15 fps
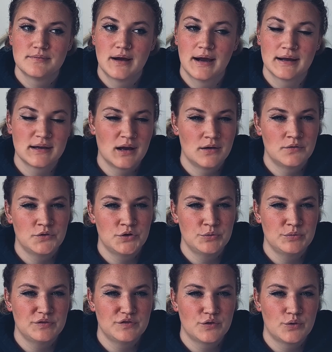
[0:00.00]
I kind of knew
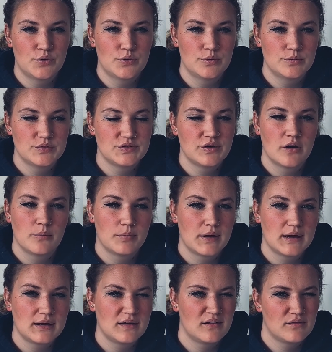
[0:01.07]
before starting
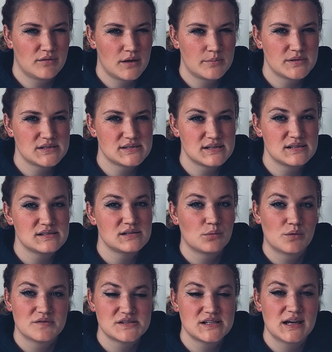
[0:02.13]
packing, if that makes sense, and
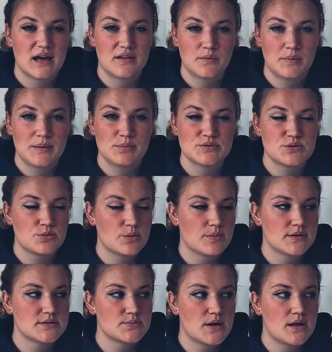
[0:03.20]
we'll see other people talk about
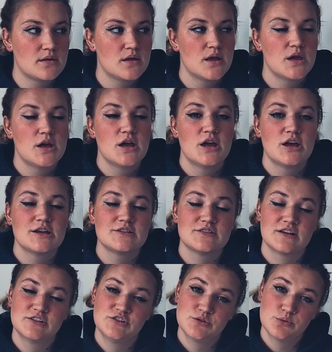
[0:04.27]
as well. So I
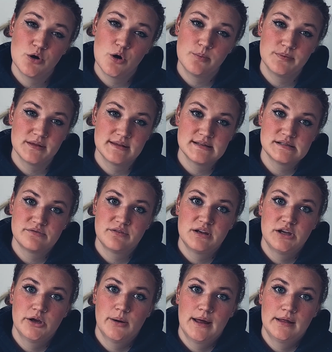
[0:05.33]
do hope that this
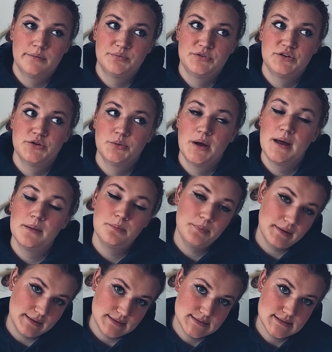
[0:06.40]
video helps you a
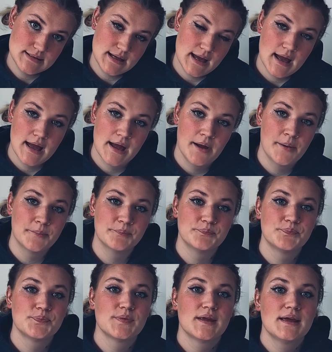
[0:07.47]
bit.
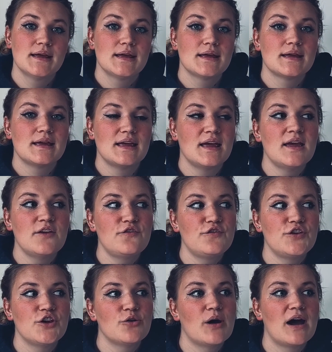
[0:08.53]
If
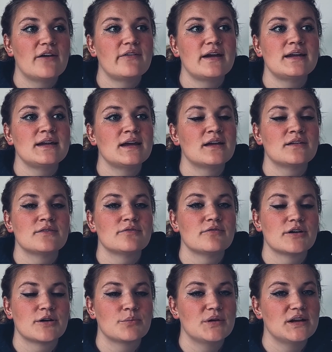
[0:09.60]
you have any other
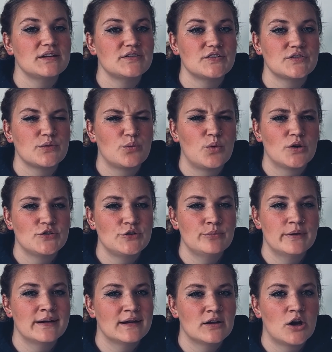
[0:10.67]
recommendations of what to
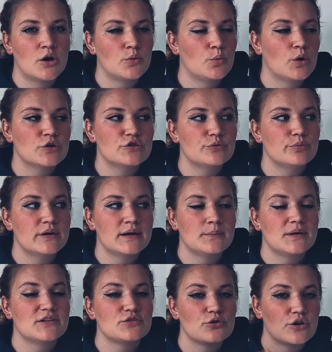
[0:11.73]
bring and not what to bring,
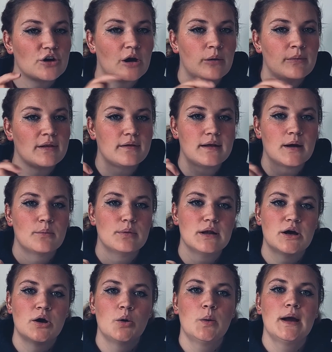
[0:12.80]
make sure you comment down
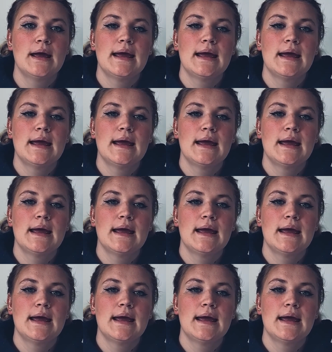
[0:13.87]
below.